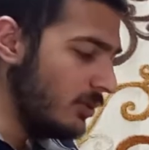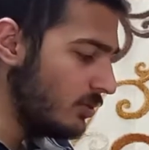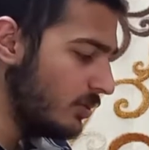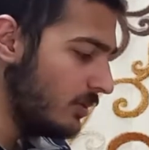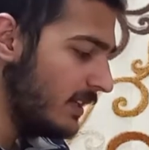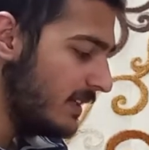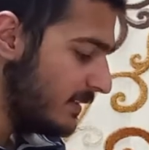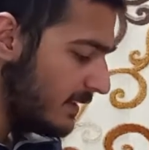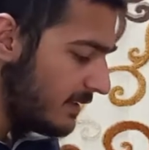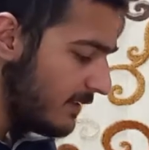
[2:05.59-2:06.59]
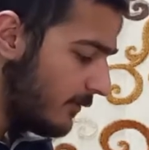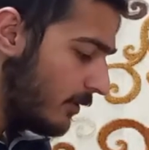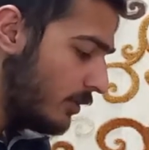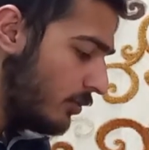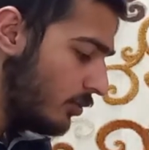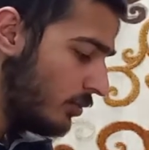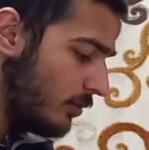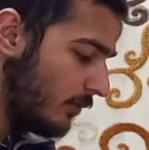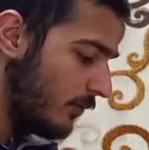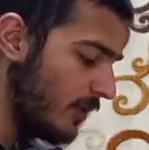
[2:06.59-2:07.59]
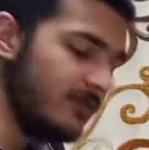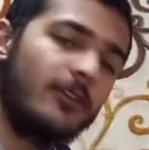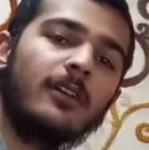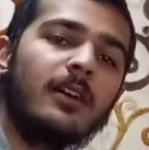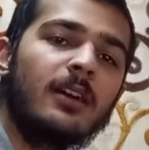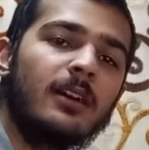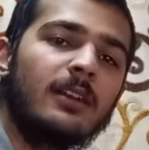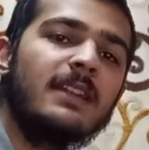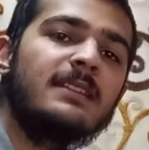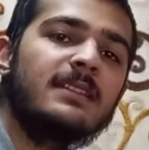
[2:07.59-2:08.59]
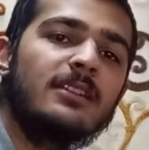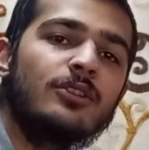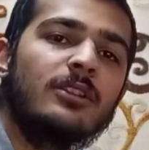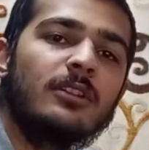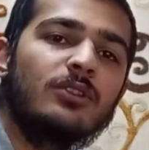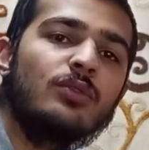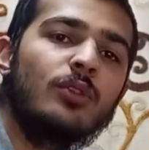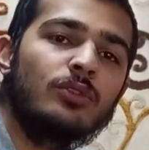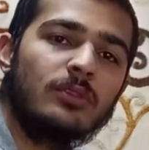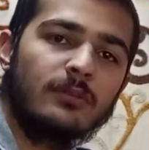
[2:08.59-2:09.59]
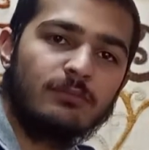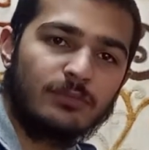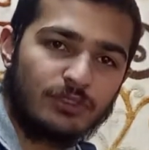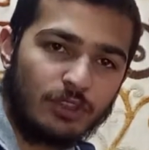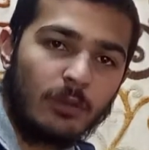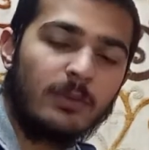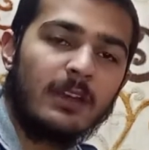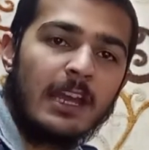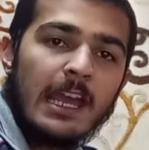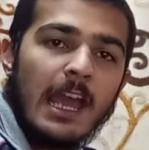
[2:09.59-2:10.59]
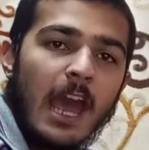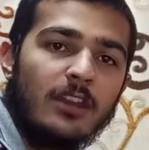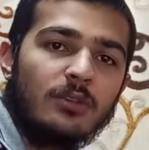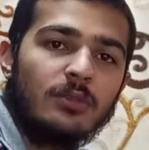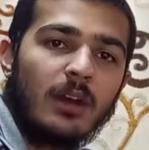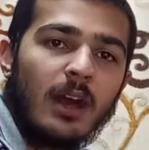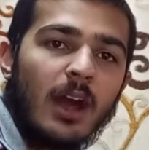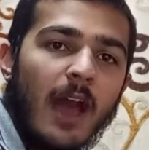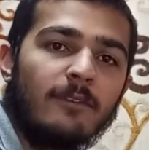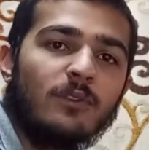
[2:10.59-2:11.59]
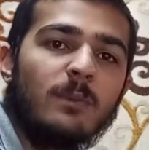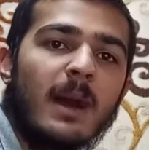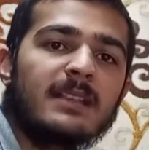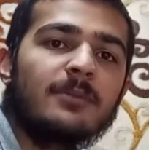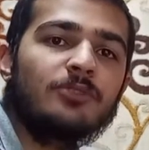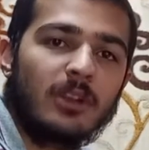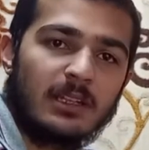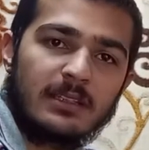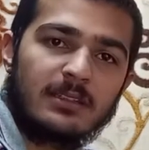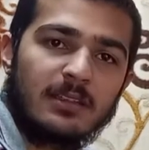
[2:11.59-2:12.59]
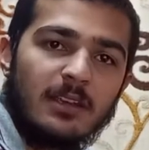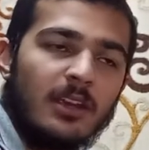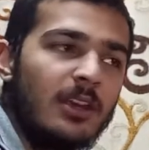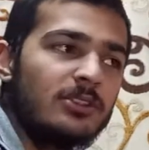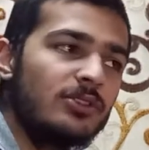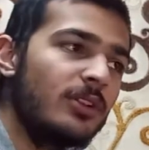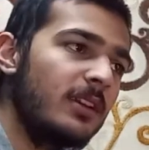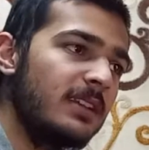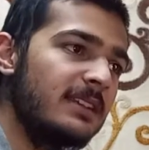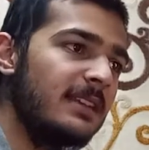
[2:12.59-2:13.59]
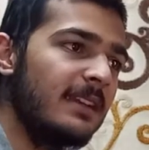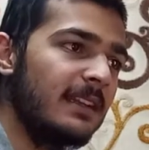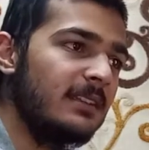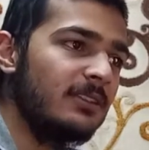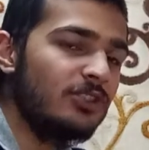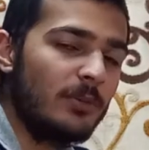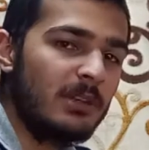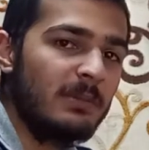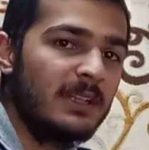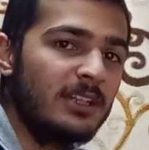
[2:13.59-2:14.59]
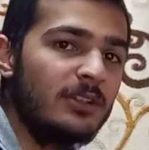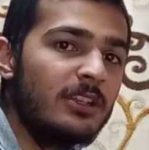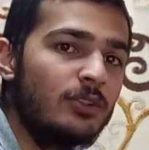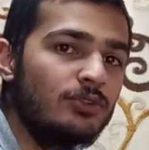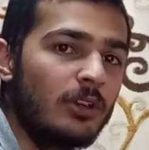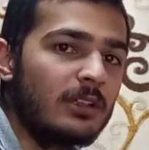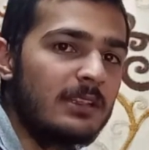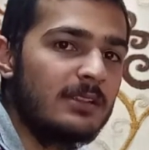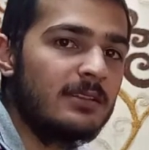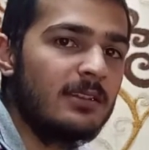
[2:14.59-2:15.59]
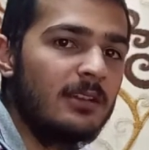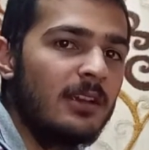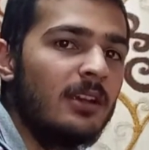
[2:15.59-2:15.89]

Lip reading: So it is easy for you to, for let's say you go to a shop and you have to buy some chocolates. So you can easily tell the shopkeeper that you need two chocolates.